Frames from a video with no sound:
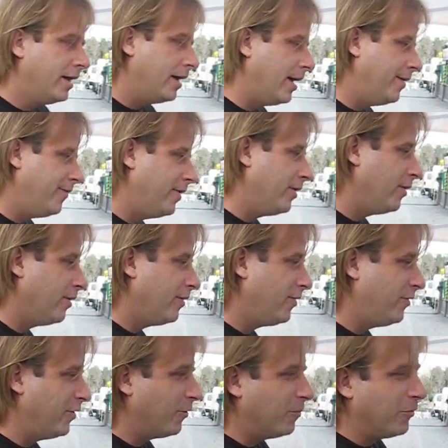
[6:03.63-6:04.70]
And
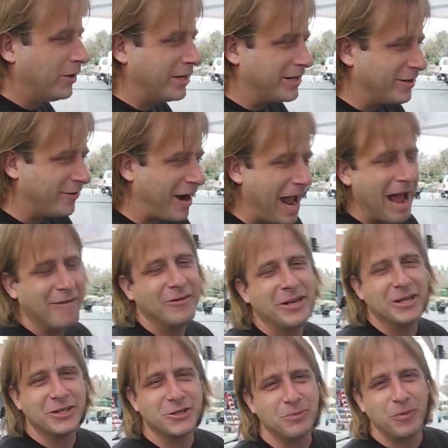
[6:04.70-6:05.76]
they'll bring their Avid
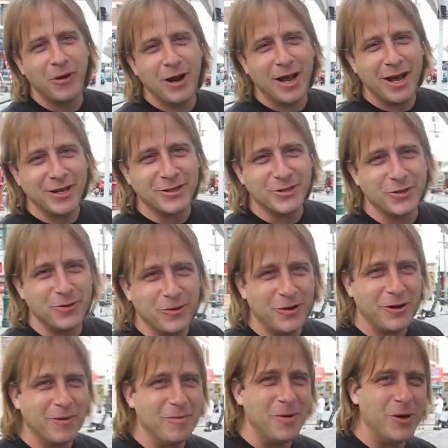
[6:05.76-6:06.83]
Express or
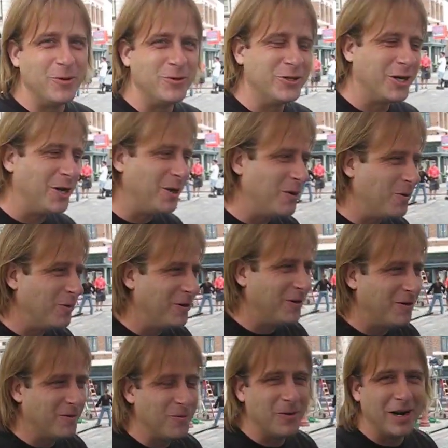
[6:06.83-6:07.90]
their Mojo
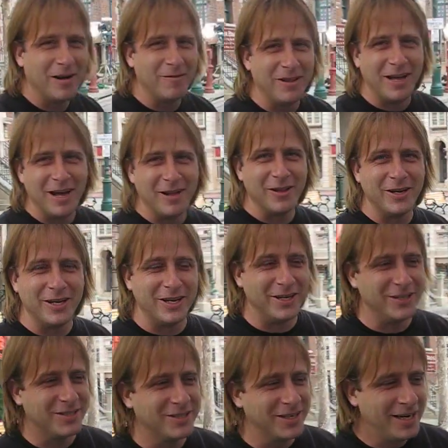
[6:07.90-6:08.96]
or whatever the hell it
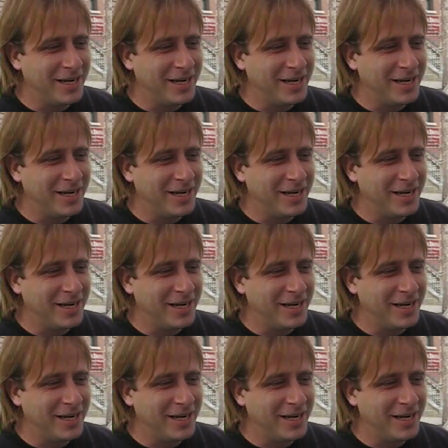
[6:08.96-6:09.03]
is.